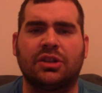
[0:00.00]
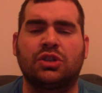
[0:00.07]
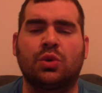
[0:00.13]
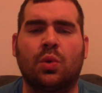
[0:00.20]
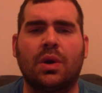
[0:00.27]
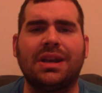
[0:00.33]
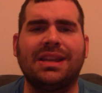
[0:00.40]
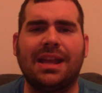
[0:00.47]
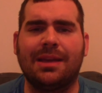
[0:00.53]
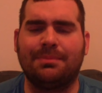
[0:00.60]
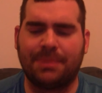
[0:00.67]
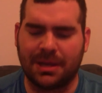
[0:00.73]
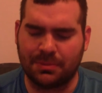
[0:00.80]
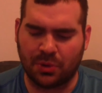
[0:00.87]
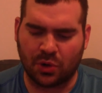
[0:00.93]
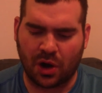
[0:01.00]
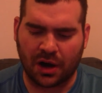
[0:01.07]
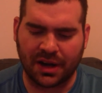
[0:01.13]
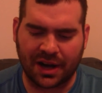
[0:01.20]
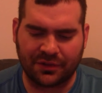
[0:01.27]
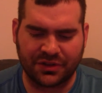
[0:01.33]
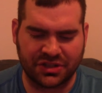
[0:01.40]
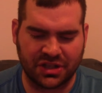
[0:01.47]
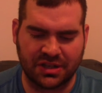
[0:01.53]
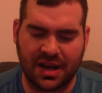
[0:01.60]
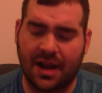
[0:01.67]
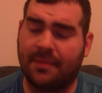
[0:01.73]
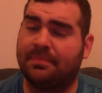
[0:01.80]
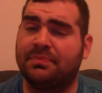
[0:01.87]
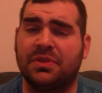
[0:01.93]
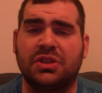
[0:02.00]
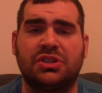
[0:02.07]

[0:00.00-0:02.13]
28 people on average a day.